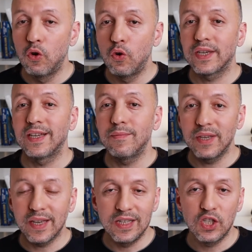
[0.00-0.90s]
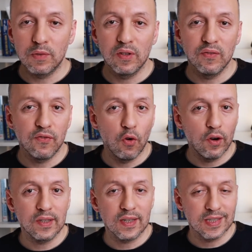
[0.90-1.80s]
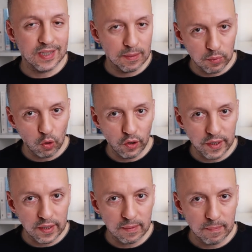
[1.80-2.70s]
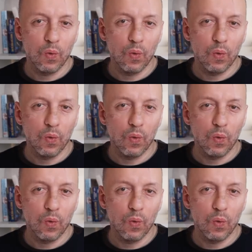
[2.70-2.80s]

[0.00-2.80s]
Who can be eligible for it as an employee?